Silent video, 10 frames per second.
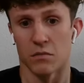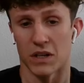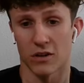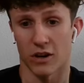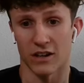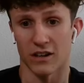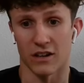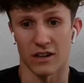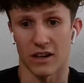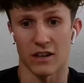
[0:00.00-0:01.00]

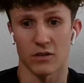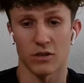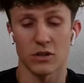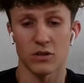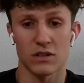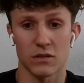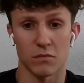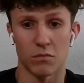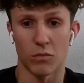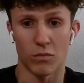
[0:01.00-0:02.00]
Bitcoin can could use
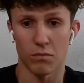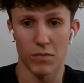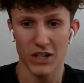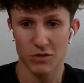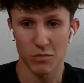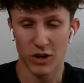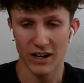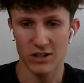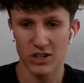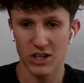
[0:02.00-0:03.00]
much more
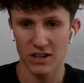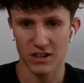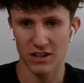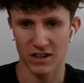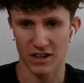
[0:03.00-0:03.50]
energy,